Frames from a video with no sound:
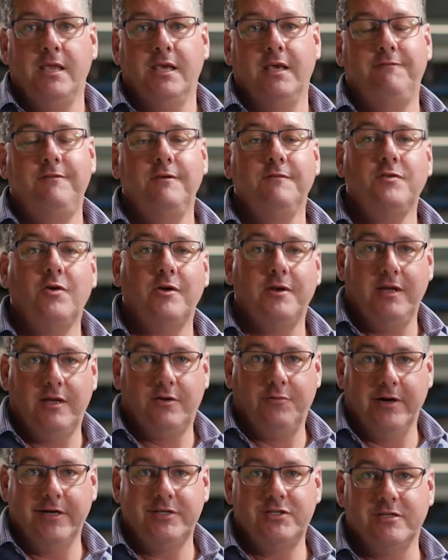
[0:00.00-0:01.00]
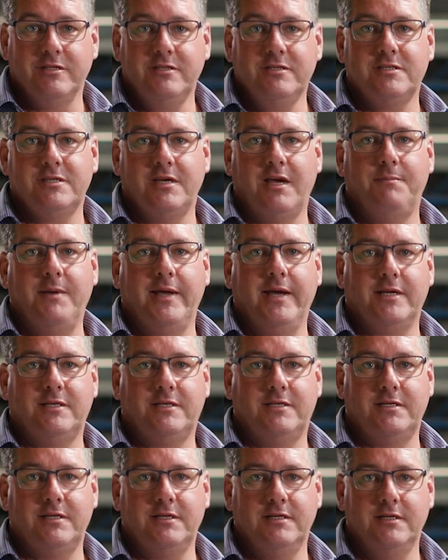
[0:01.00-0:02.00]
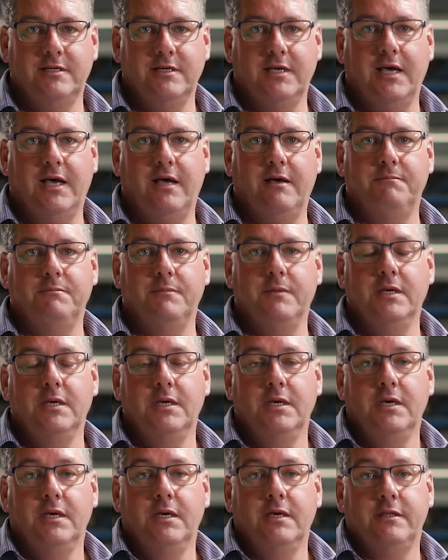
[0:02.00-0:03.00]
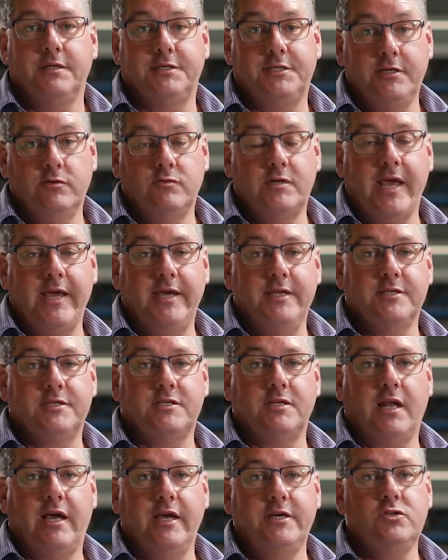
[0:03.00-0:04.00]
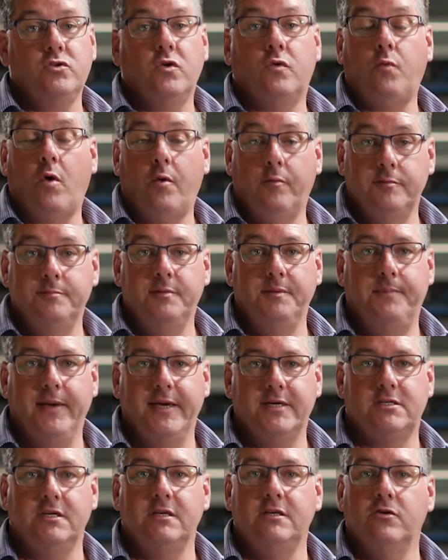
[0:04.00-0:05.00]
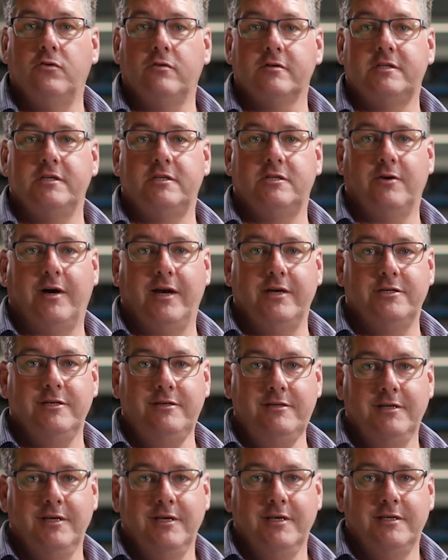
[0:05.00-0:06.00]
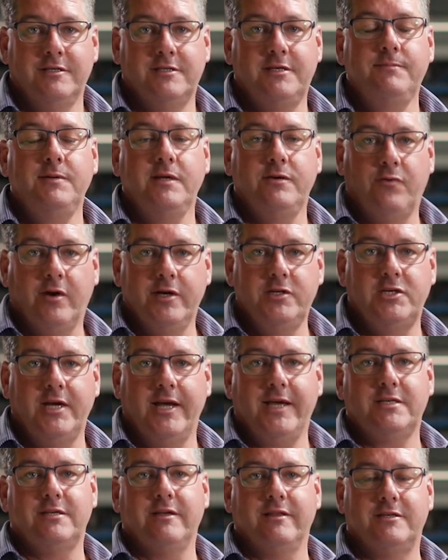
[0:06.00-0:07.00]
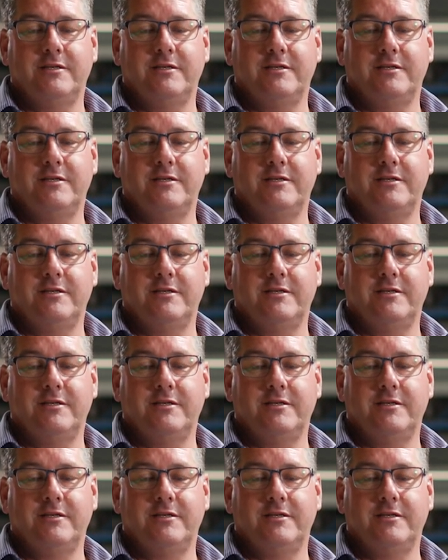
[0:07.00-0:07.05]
If you've got any questions about the steel tank installation or what would be best in your situation, simply reach out to